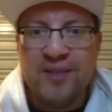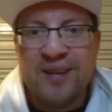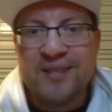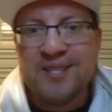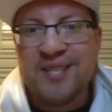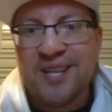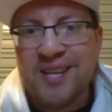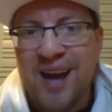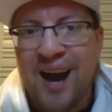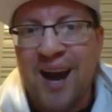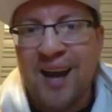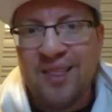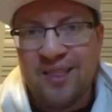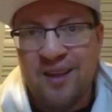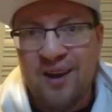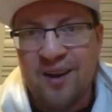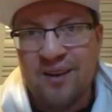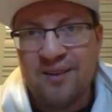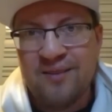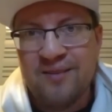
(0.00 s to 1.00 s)
That's a
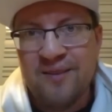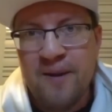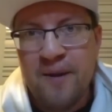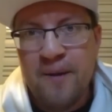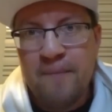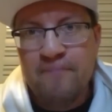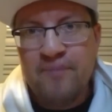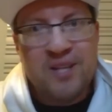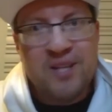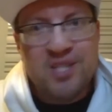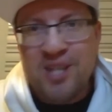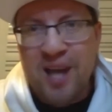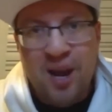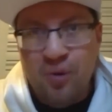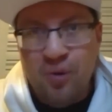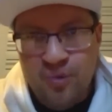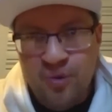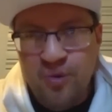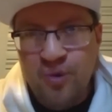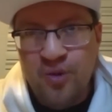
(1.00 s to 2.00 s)
guideline. That's not
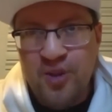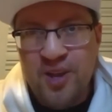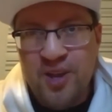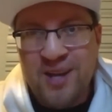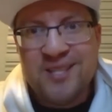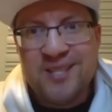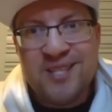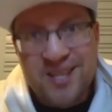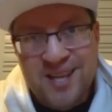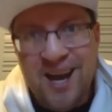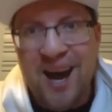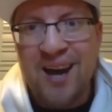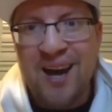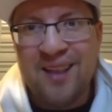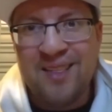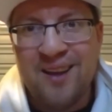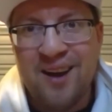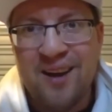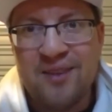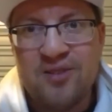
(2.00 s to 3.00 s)
a rule then. It's a
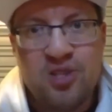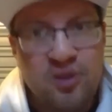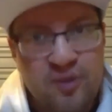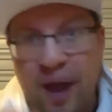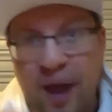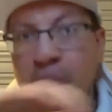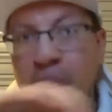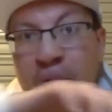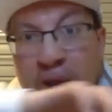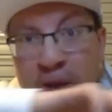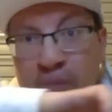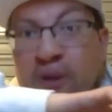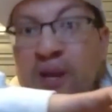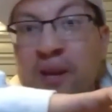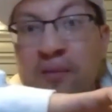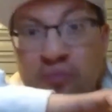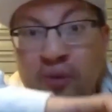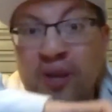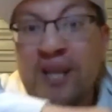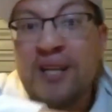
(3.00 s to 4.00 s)
guideline. So that way
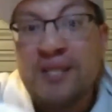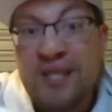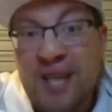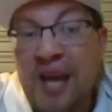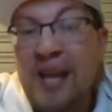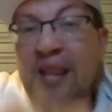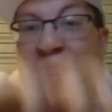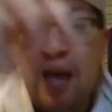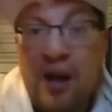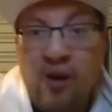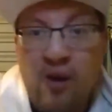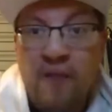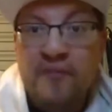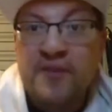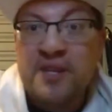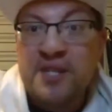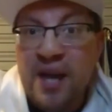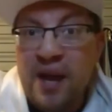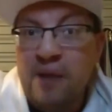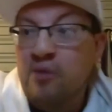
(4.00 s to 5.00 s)
we can take that off
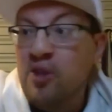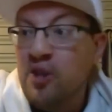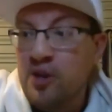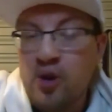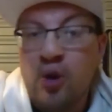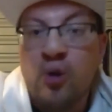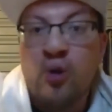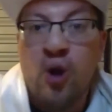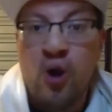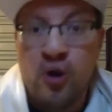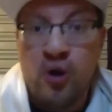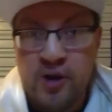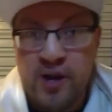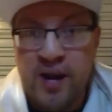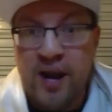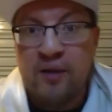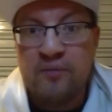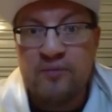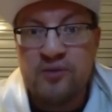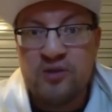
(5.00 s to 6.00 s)
the table. It no longer
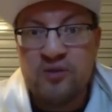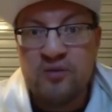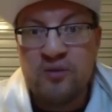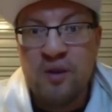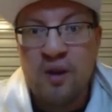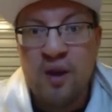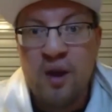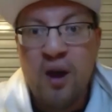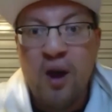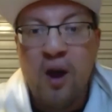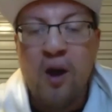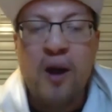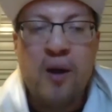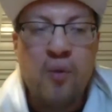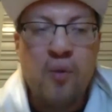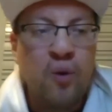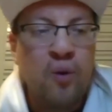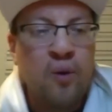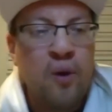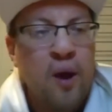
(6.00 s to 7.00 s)
counts. All
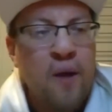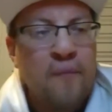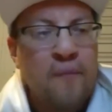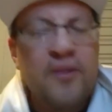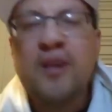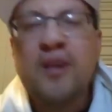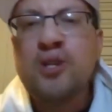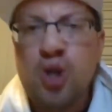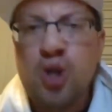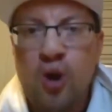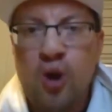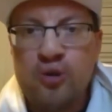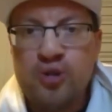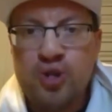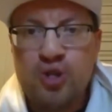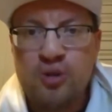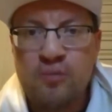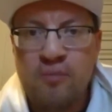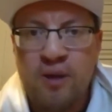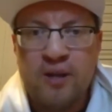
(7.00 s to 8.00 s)
right, well, they
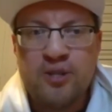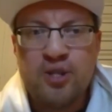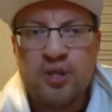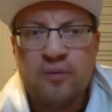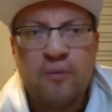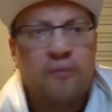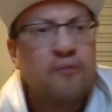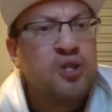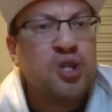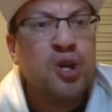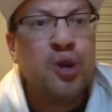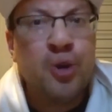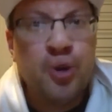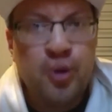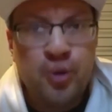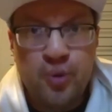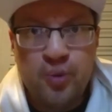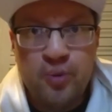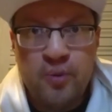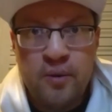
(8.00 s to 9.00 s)
charge too much. To who?